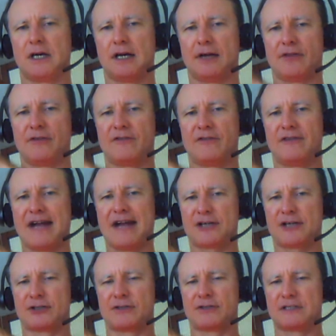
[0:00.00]
the
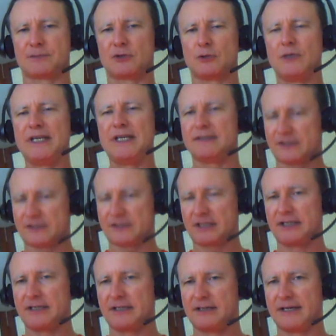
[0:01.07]
fascia that's between the
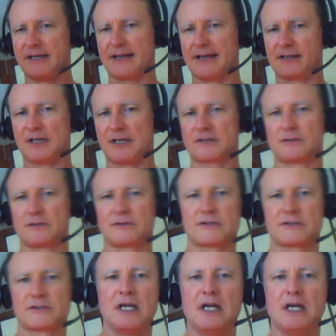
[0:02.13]
skin and the muscles.